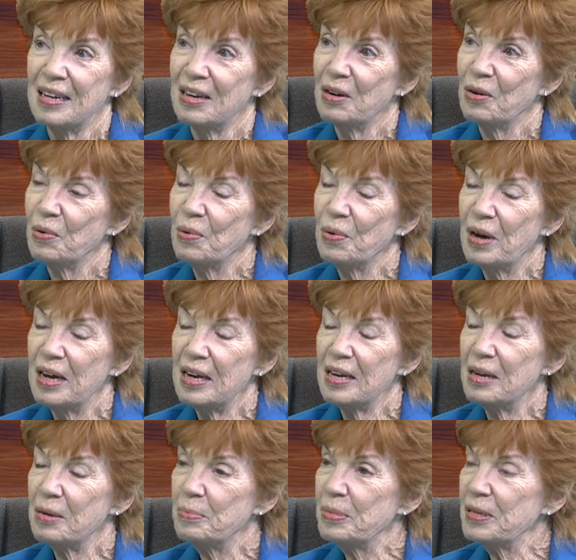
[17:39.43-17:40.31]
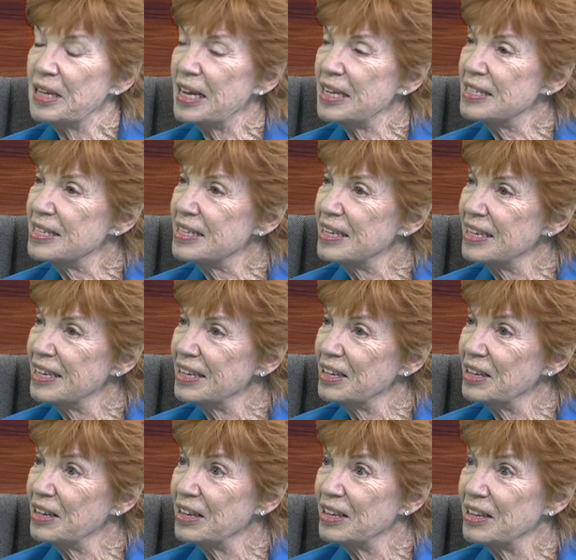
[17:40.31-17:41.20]
And what so, a
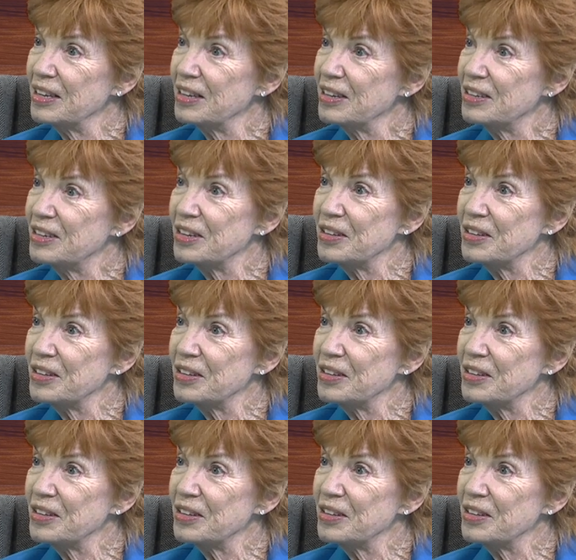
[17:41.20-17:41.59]
blessing! Yeah, it's to